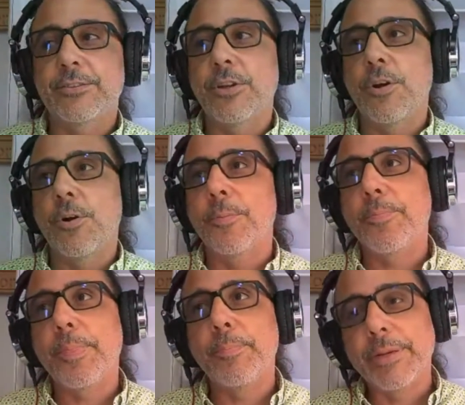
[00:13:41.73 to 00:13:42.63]
So,
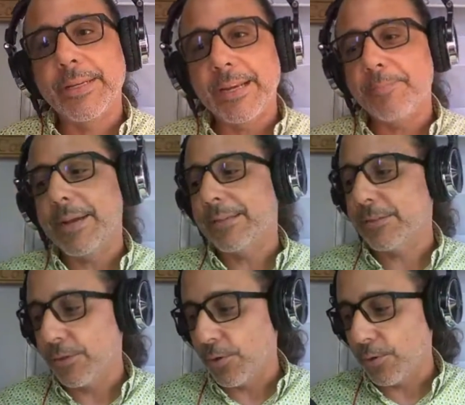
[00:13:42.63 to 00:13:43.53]
but getting back
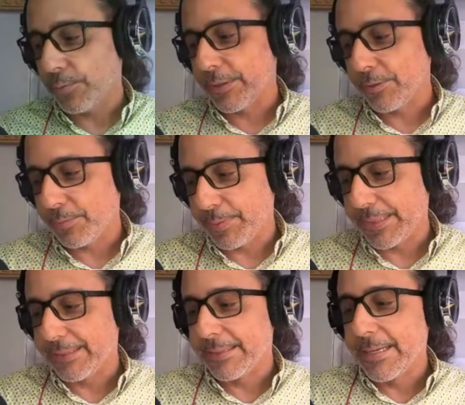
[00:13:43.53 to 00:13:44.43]
to the whole recruiter
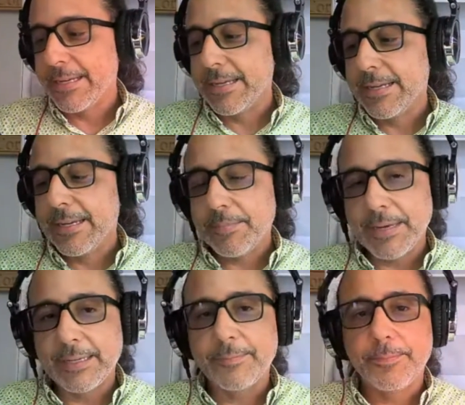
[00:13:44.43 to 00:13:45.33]
piece, I
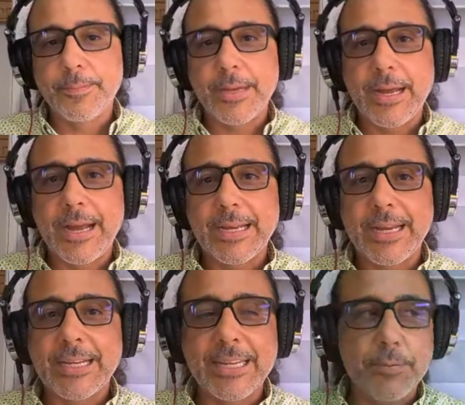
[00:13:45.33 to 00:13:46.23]
mean,
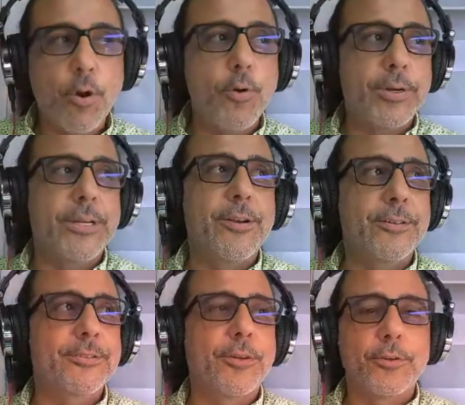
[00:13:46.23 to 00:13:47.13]
I keep honing
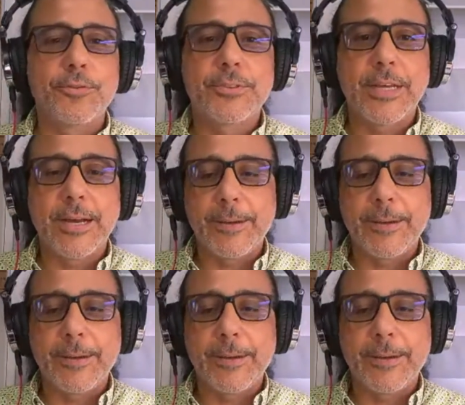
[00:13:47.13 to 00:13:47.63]
on those